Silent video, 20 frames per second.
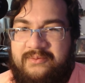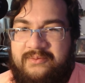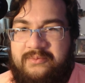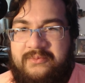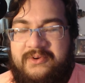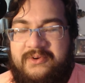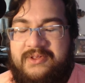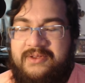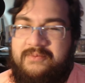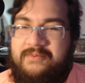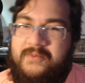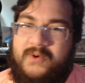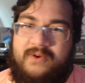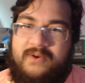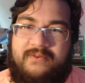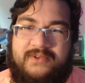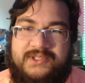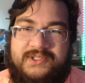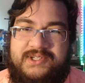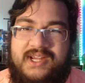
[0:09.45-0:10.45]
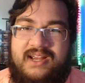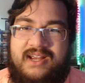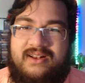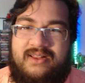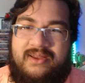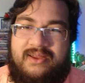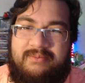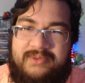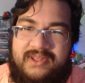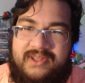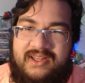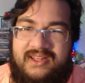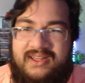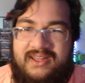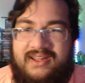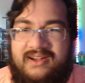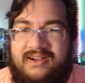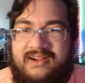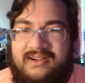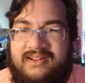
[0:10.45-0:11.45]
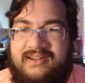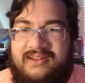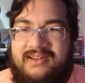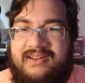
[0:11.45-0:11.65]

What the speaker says: Really more of a channel update here.